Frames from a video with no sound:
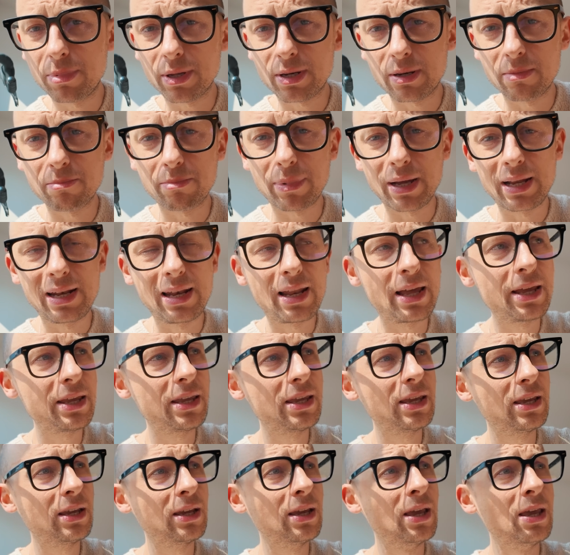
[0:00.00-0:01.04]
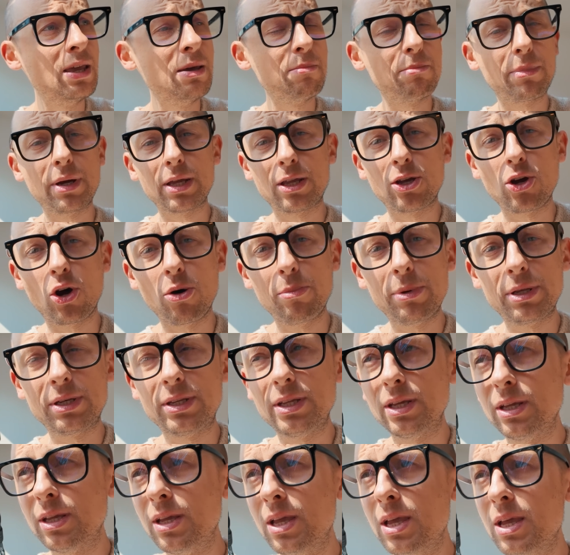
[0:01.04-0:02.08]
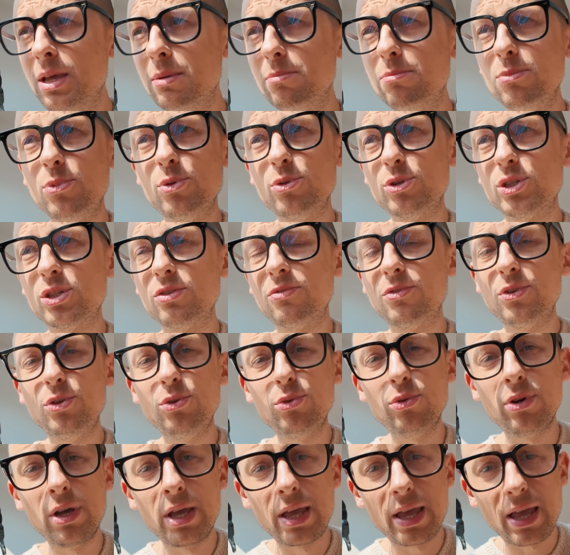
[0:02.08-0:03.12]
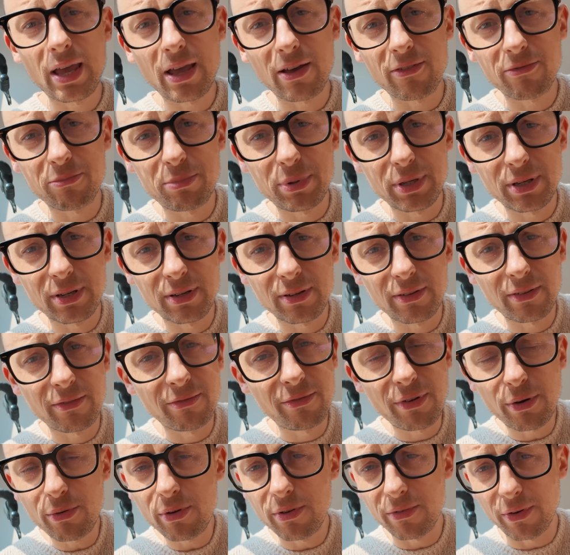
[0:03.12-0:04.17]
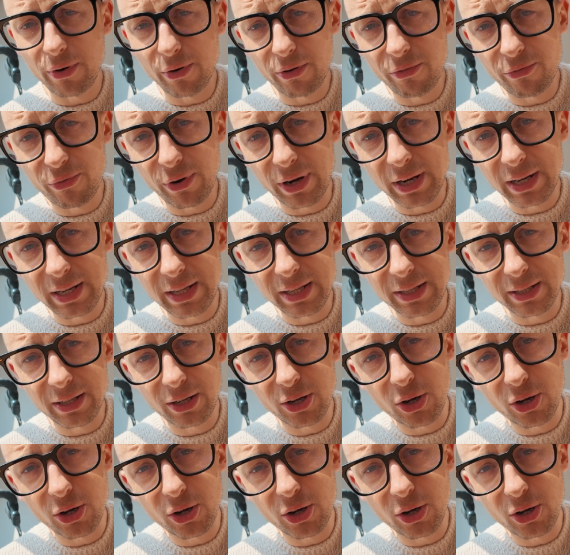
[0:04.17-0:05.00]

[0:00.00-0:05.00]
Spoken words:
button, by liking, by commenting. Most of you have been very, very friendly in the